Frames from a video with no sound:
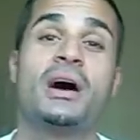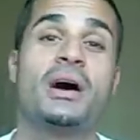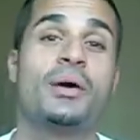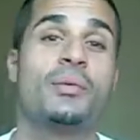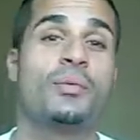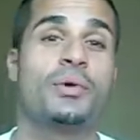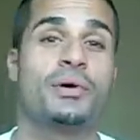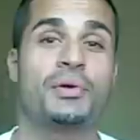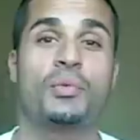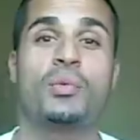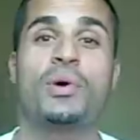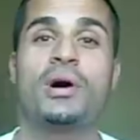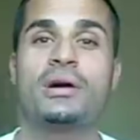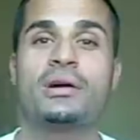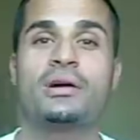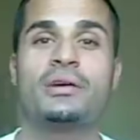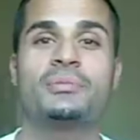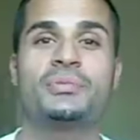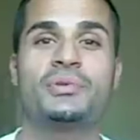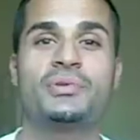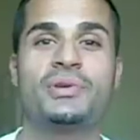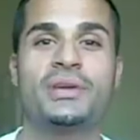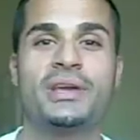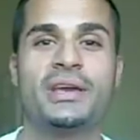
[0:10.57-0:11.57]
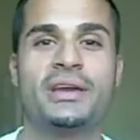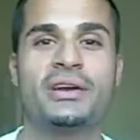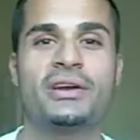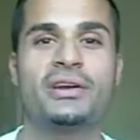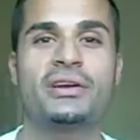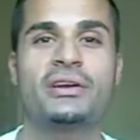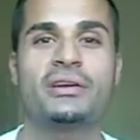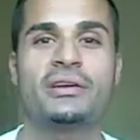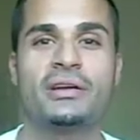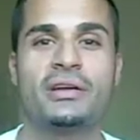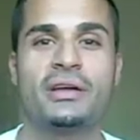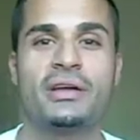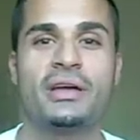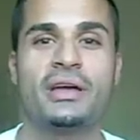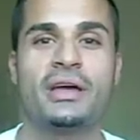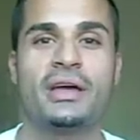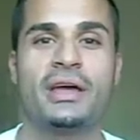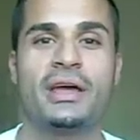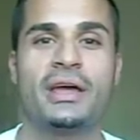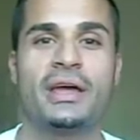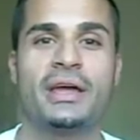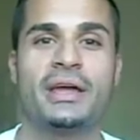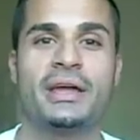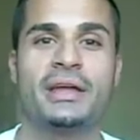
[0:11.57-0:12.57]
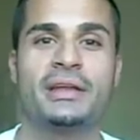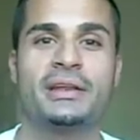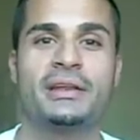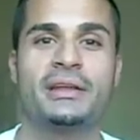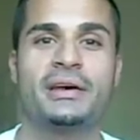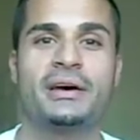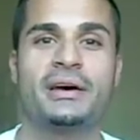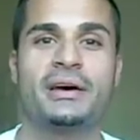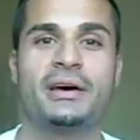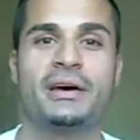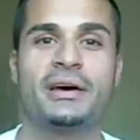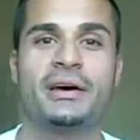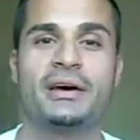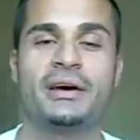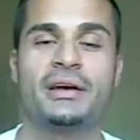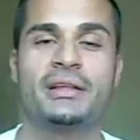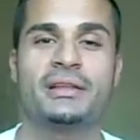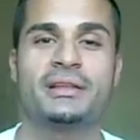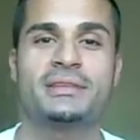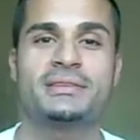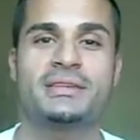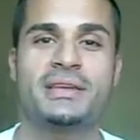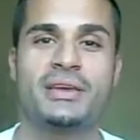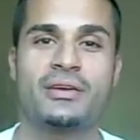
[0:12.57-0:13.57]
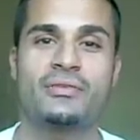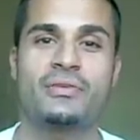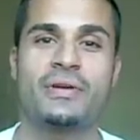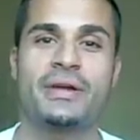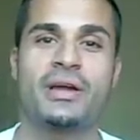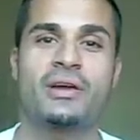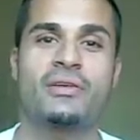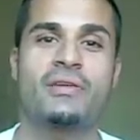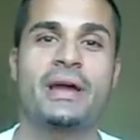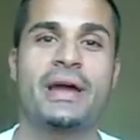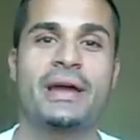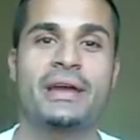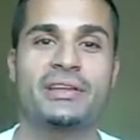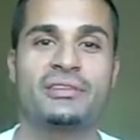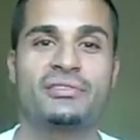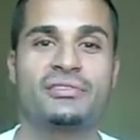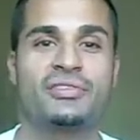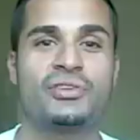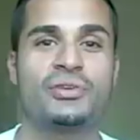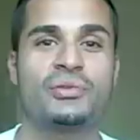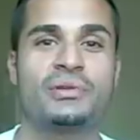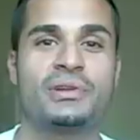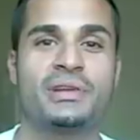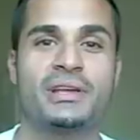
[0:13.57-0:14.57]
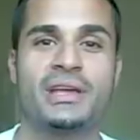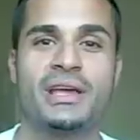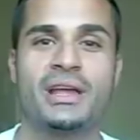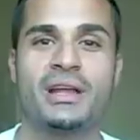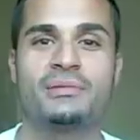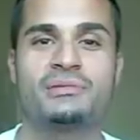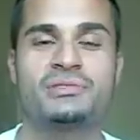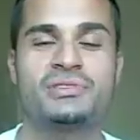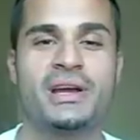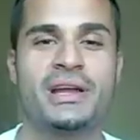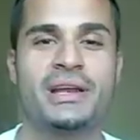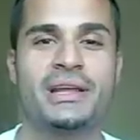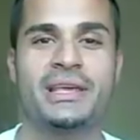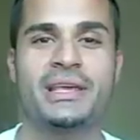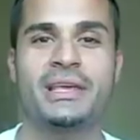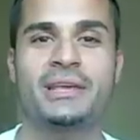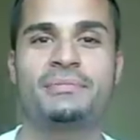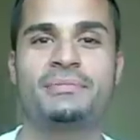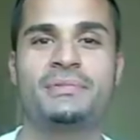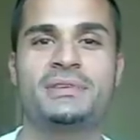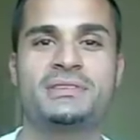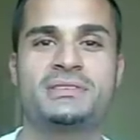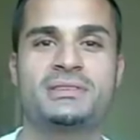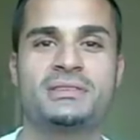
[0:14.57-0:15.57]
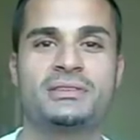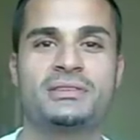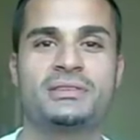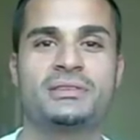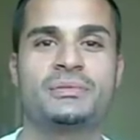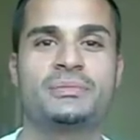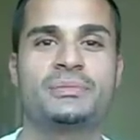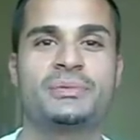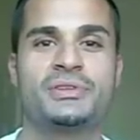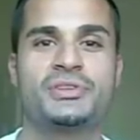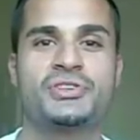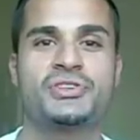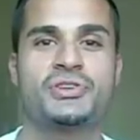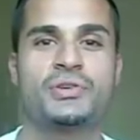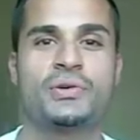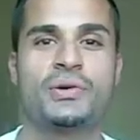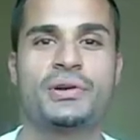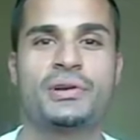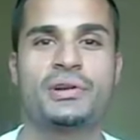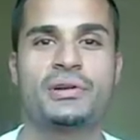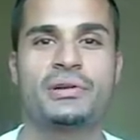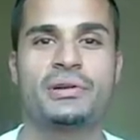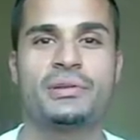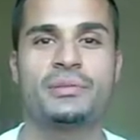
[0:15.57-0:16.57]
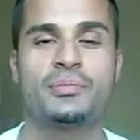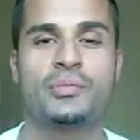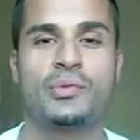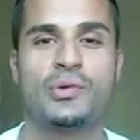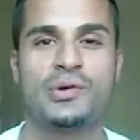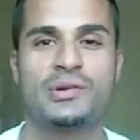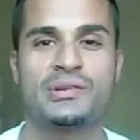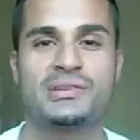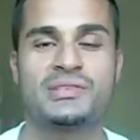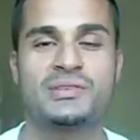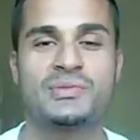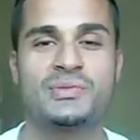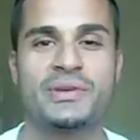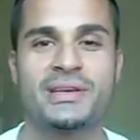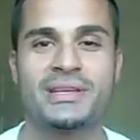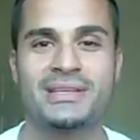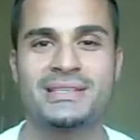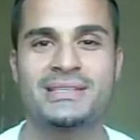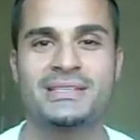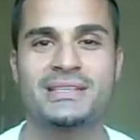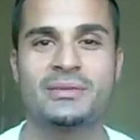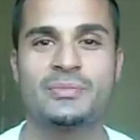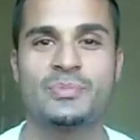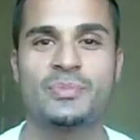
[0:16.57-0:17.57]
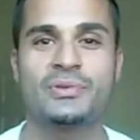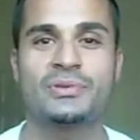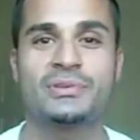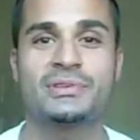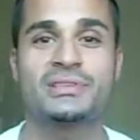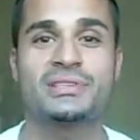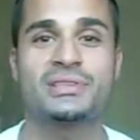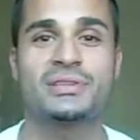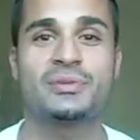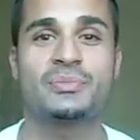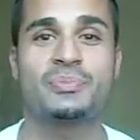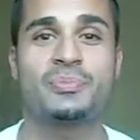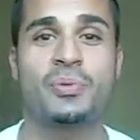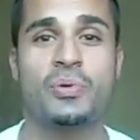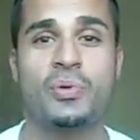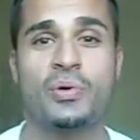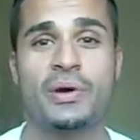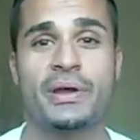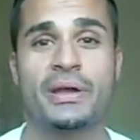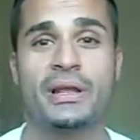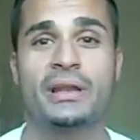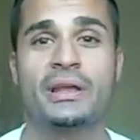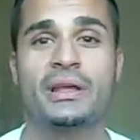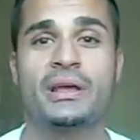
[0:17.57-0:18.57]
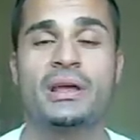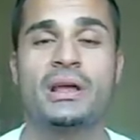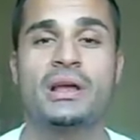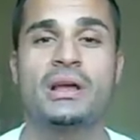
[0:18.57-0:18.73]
I want to welcome you here, and let's get right cracking to it. Again, I'm trying to keep these a little bit shorter and more sweet and simple and to the point.